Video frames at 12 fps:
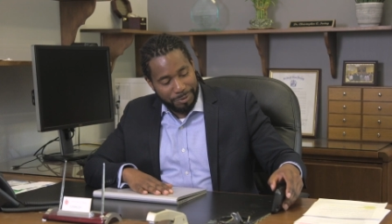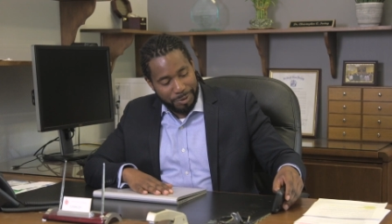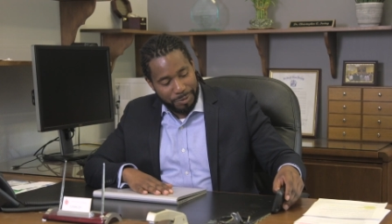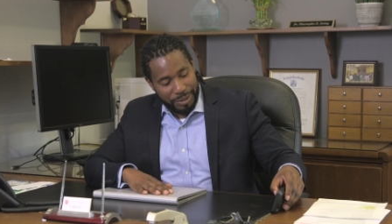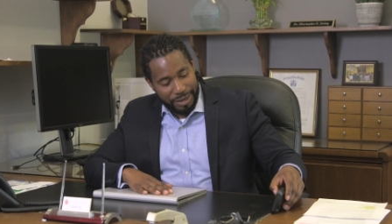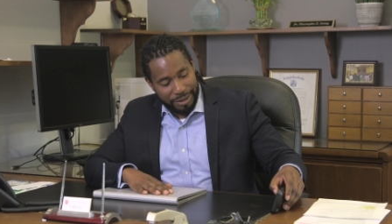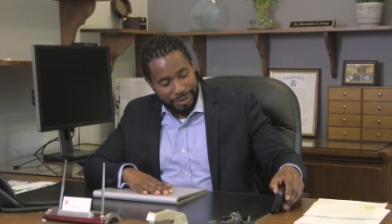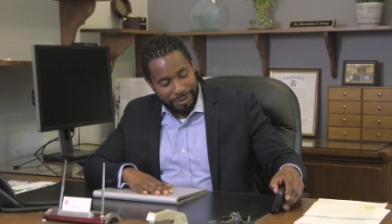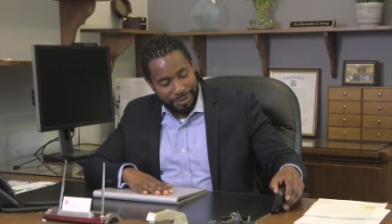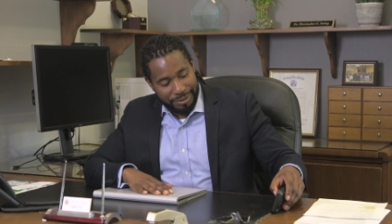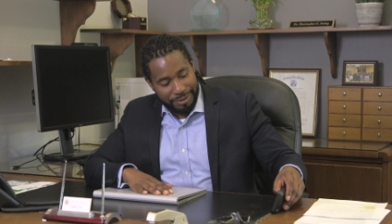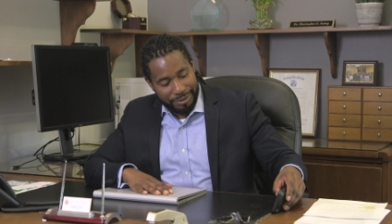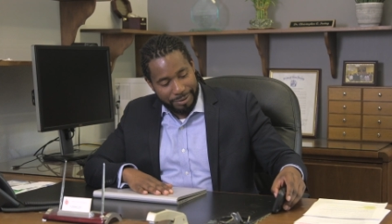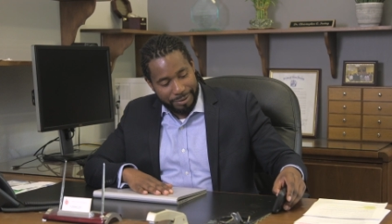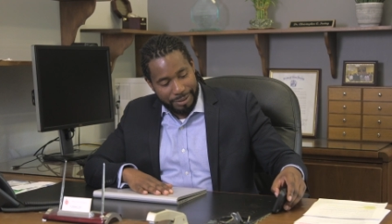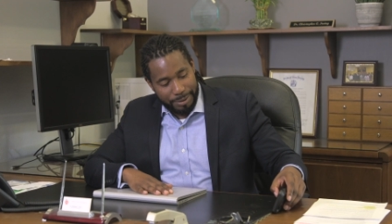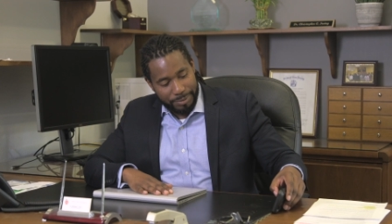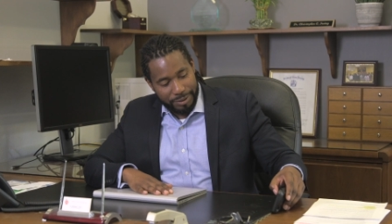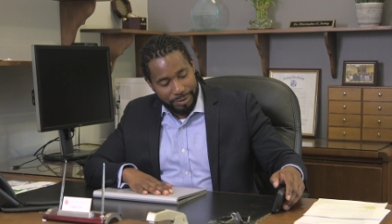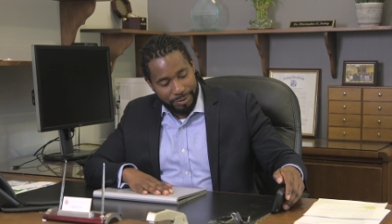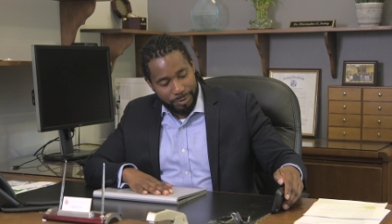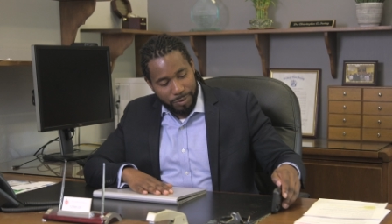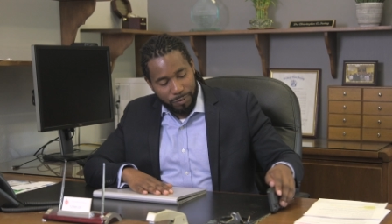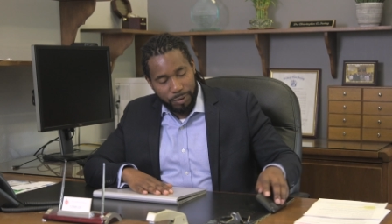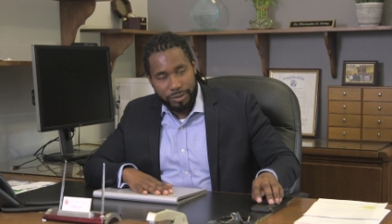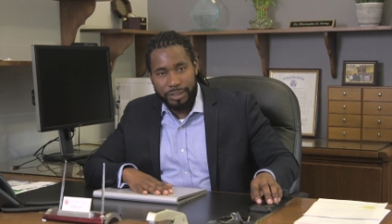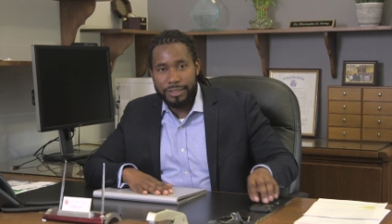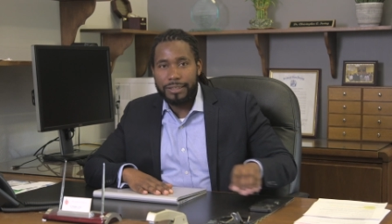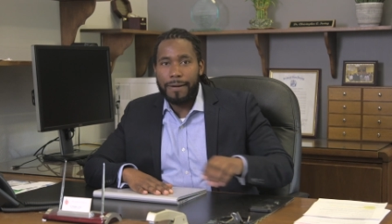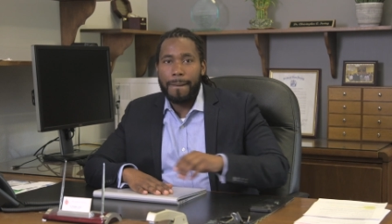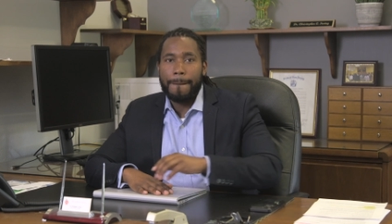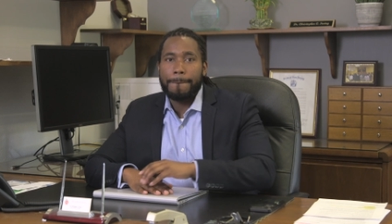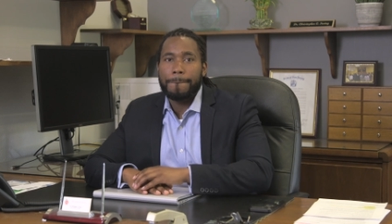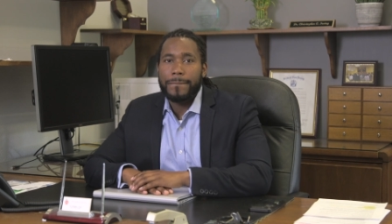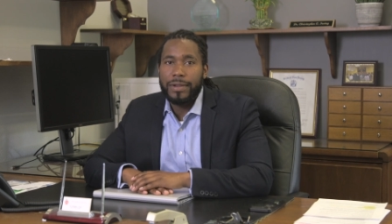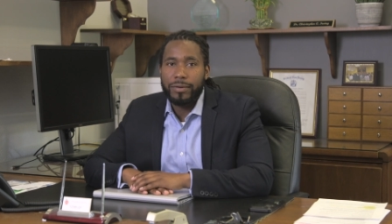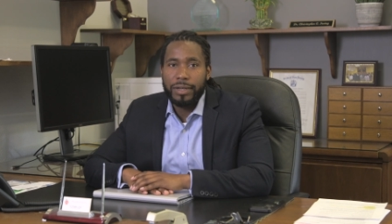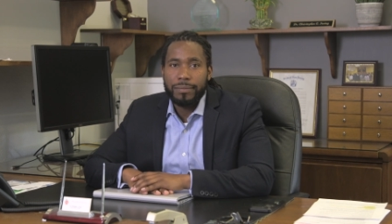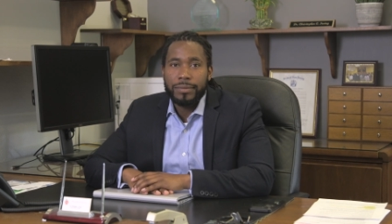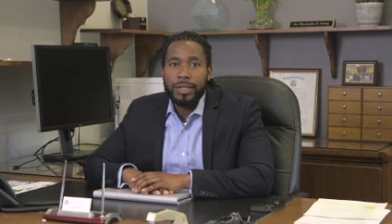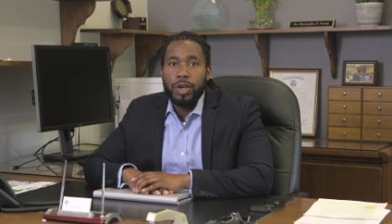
Where are we at? Time 1246. Okay.